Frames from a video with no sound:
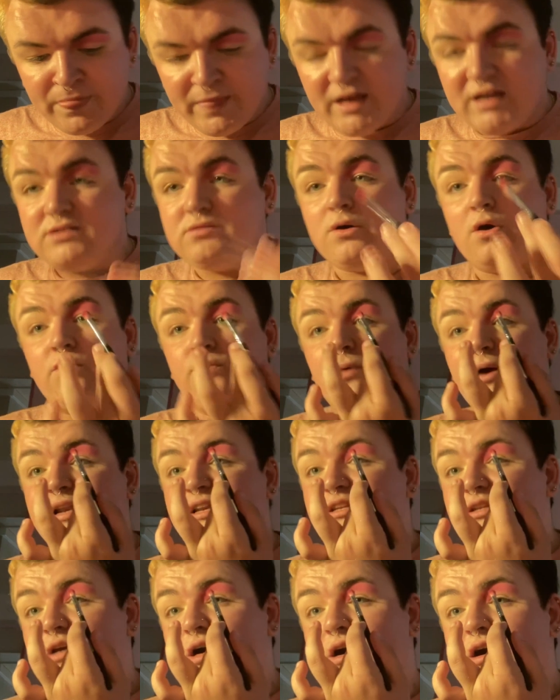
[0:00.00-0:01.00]
So I
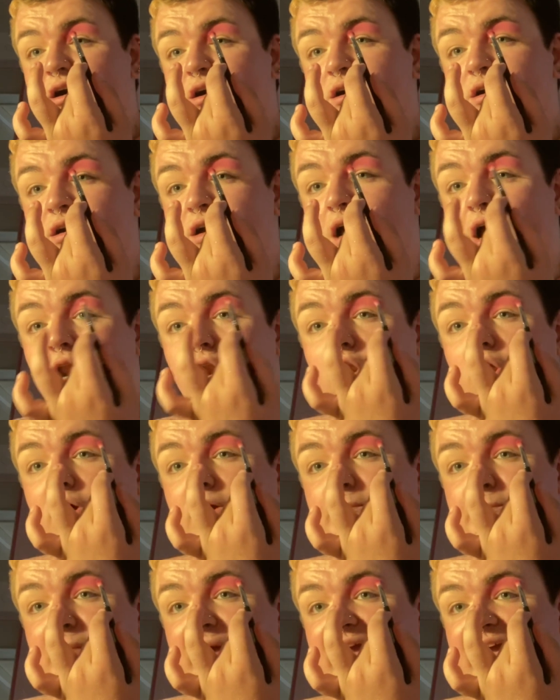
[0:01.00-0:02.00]
went dark,
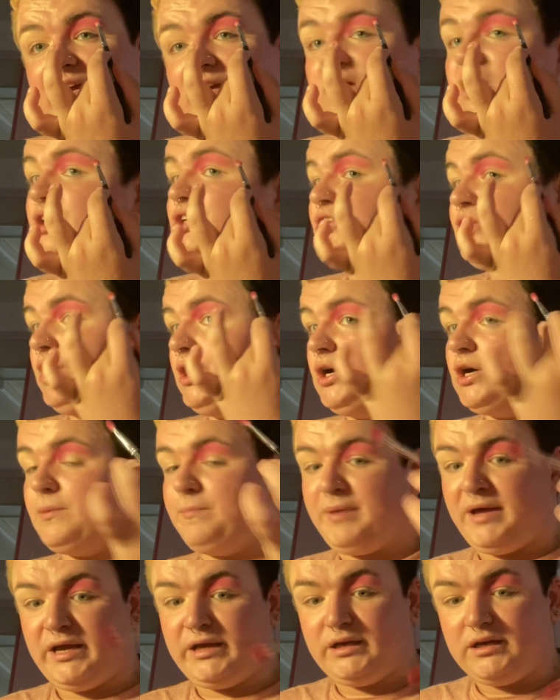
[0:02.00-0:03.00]
light pink,
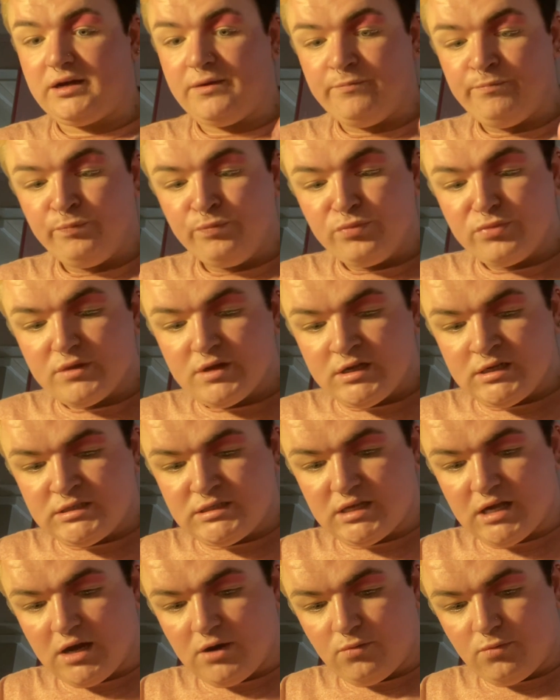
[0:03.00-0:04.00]
dark pink.
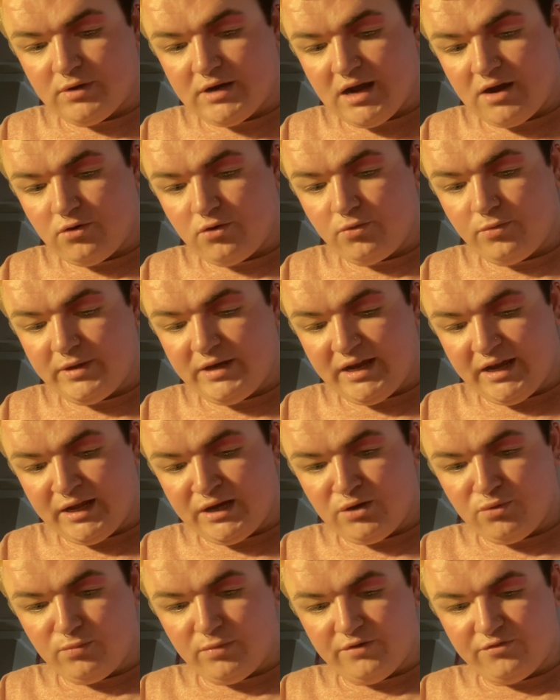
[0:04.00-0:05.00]
So we're now going
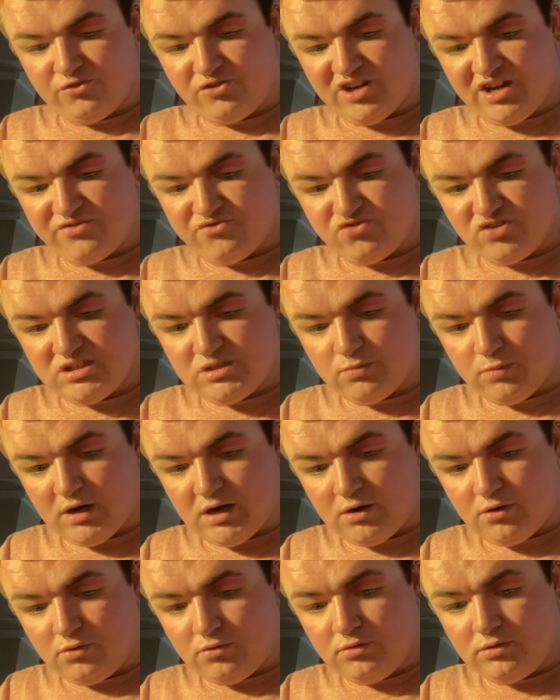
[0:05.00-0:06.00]
in with Jeffree's
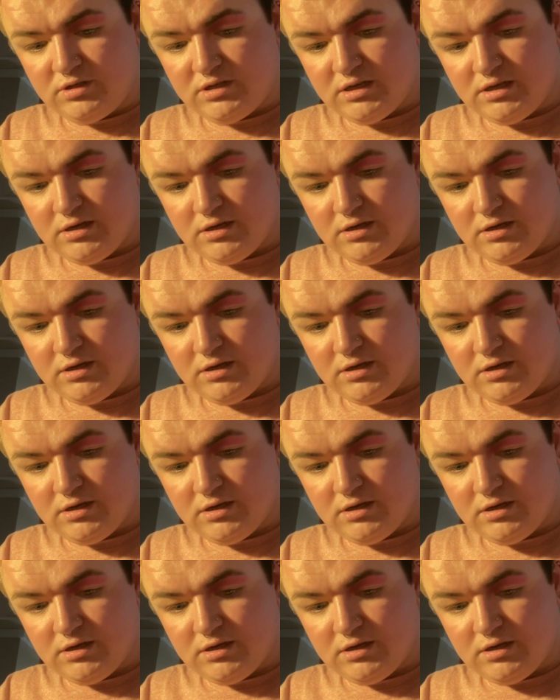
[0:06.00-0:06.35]
World.